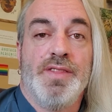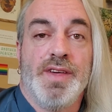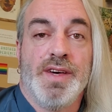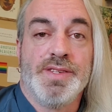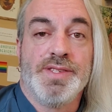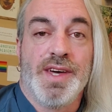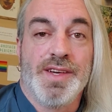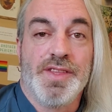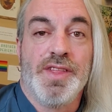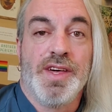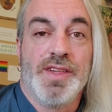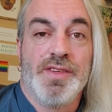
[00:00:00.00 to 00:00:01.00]
things like the
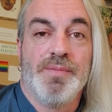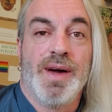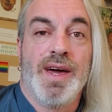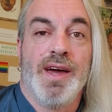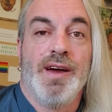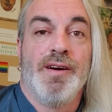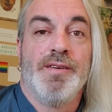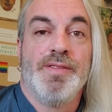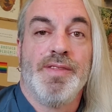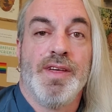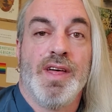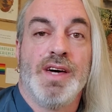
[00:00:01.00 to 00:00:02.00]
length of my hair,
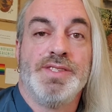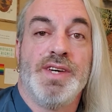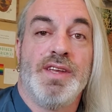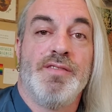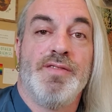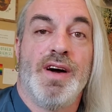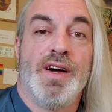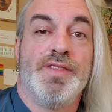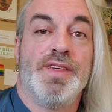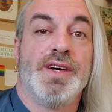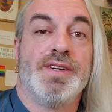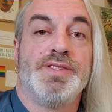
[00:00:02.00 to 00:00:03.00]
they'll identify
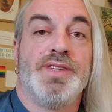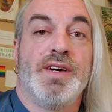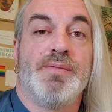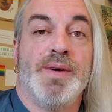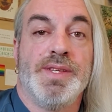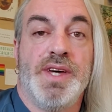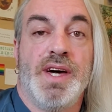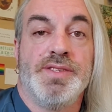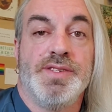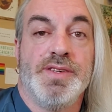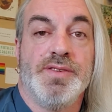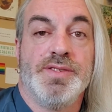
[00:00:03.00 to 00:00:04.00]
things like my
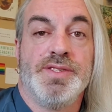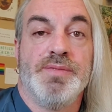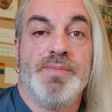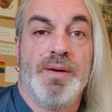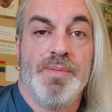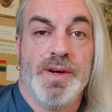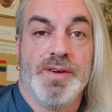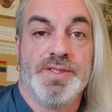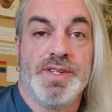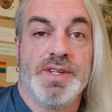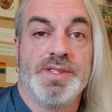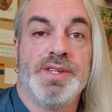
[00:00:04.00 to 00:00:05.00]
tattoos and my
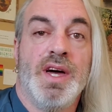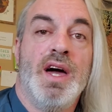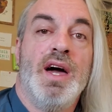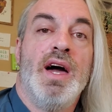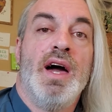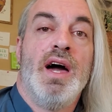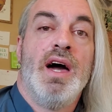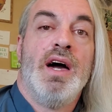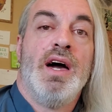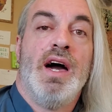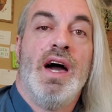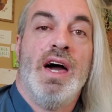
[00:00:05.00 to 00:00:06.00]
piercings.
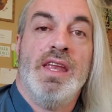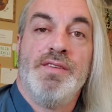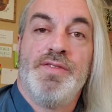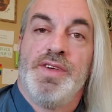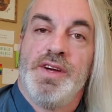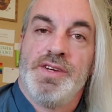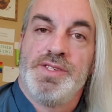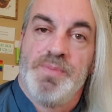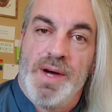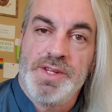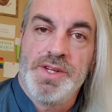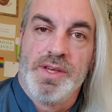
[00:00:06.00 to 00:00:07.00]
And if they're
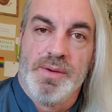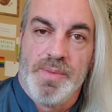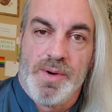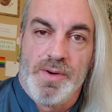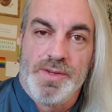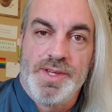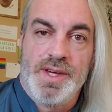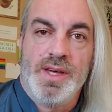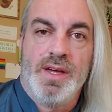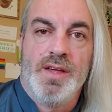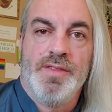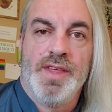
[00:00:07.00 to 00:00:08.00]
especially bold,
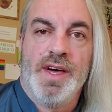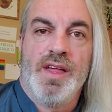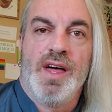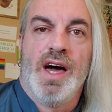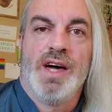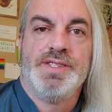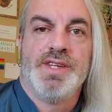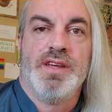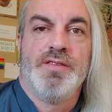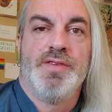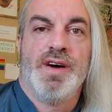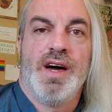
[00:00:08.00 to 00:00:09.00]
they'll
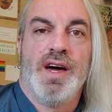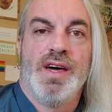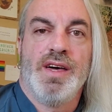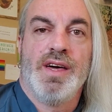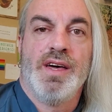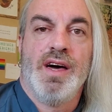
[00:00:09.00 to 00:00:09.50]
identify